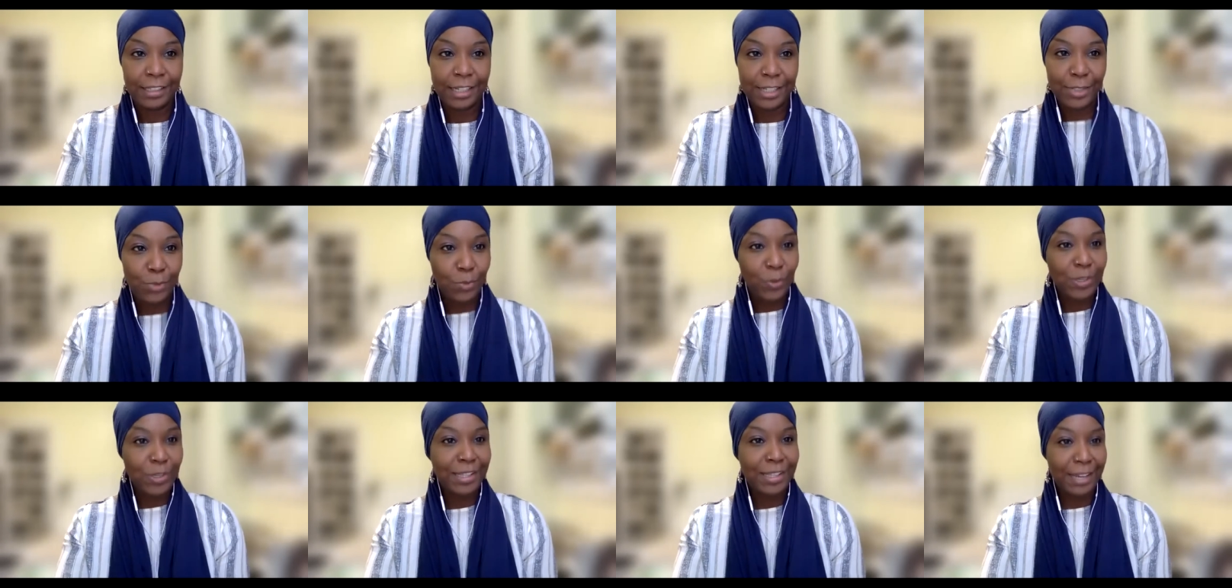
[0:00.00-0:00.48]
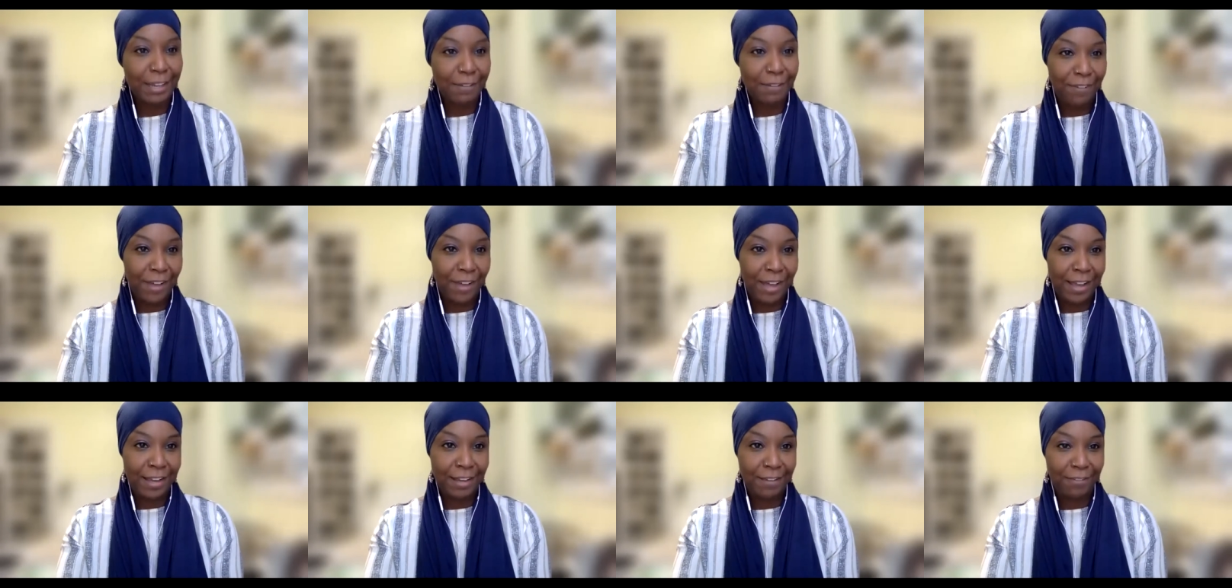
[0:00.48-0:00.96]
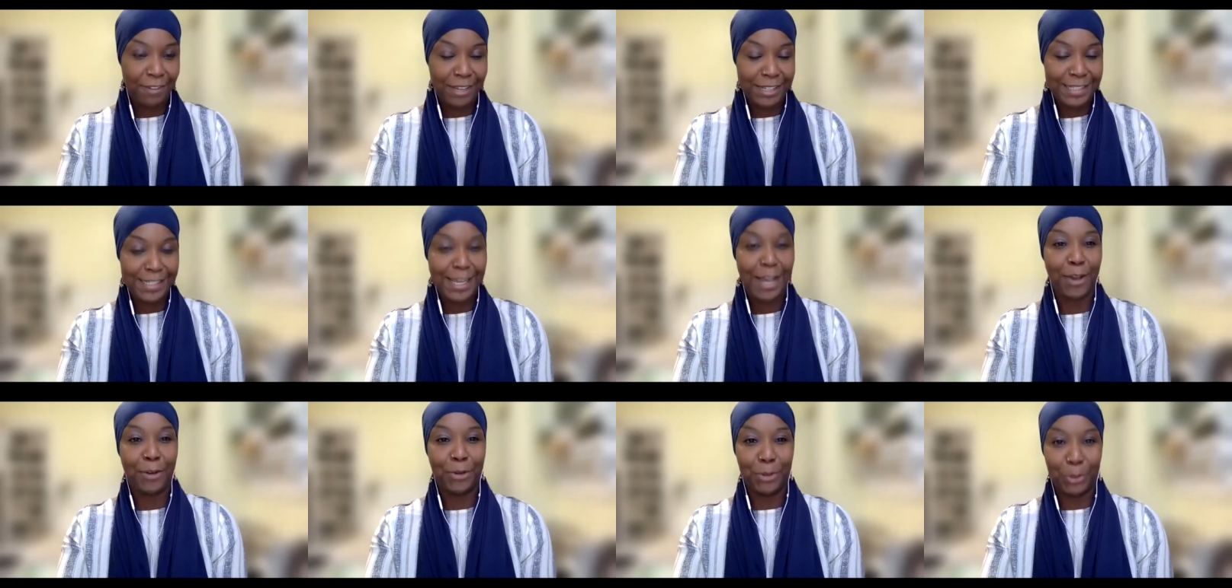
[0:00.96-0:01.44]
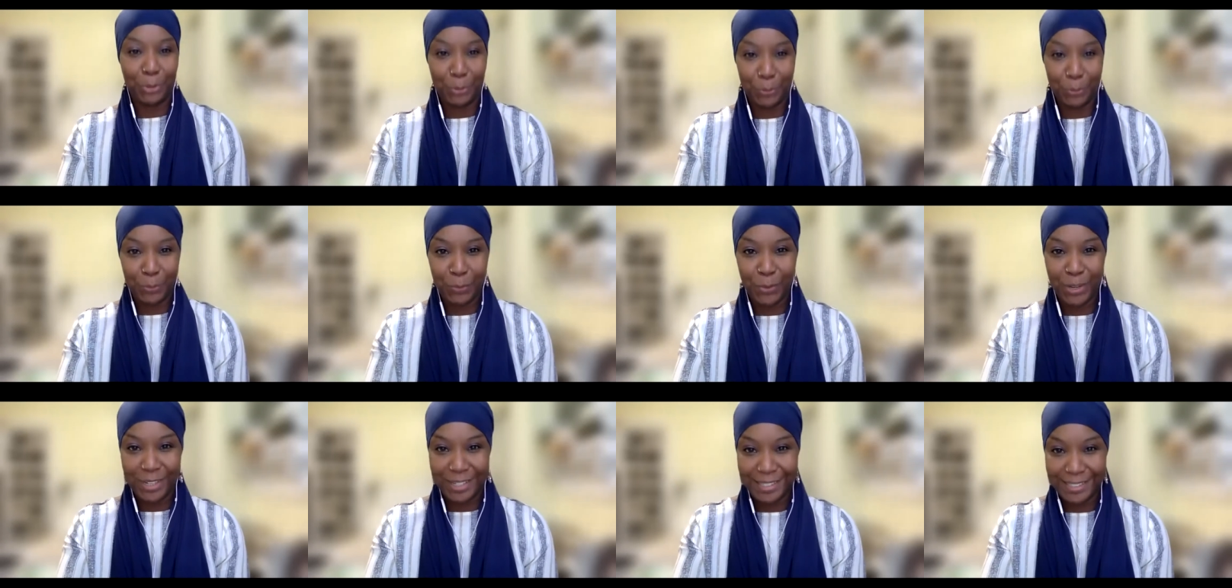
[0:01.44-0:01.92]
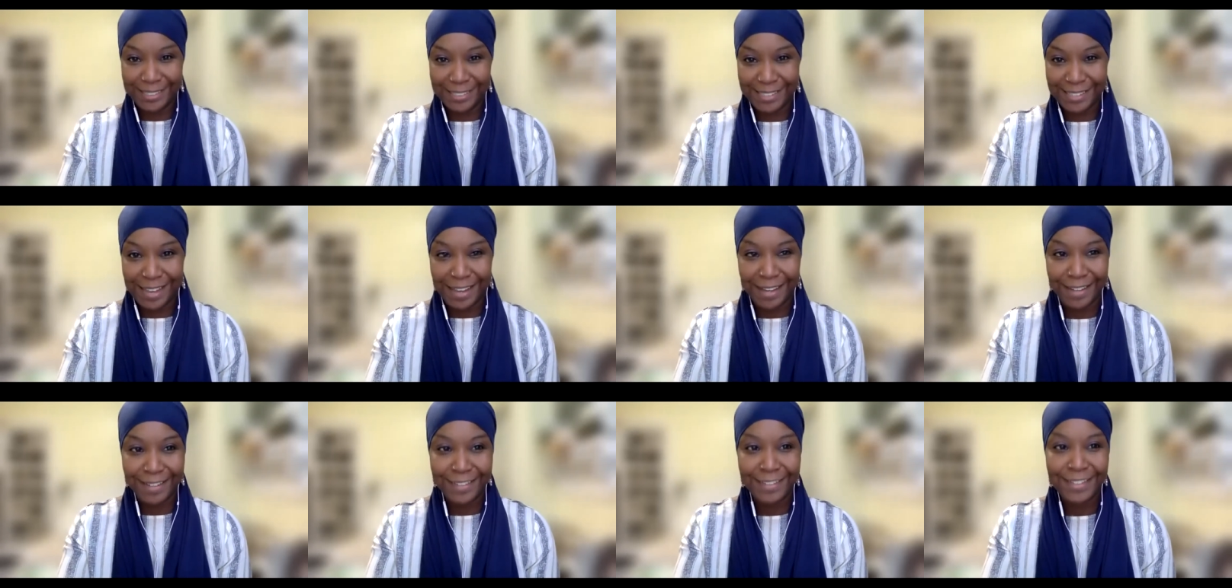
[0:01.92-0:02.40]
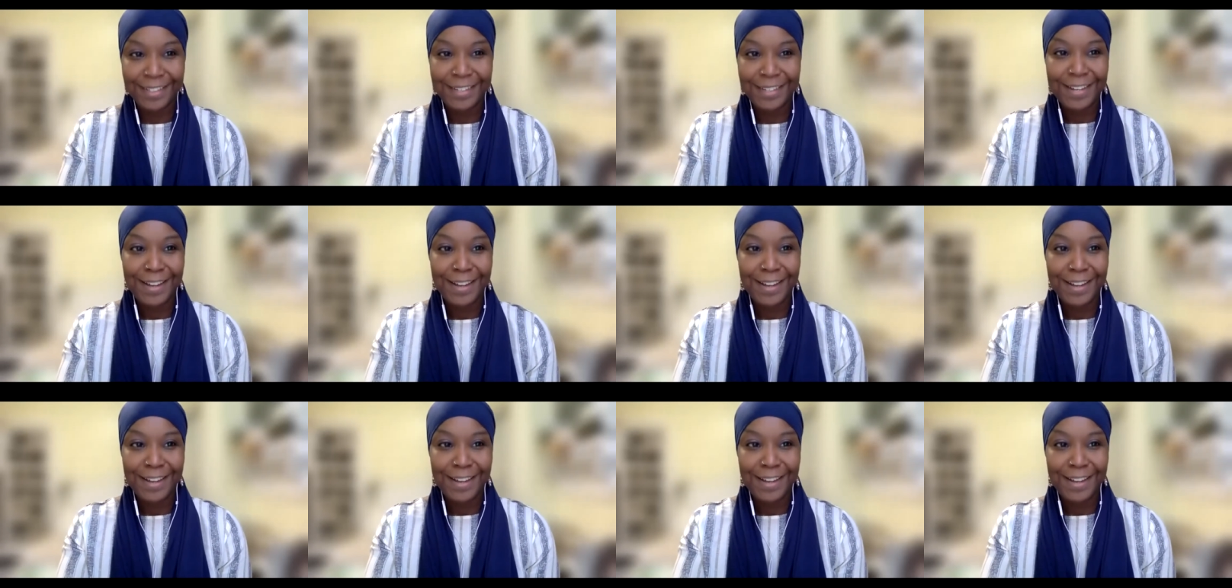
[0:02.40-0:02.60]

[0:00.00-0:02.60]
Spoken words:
It's one thing if I tell you what he said,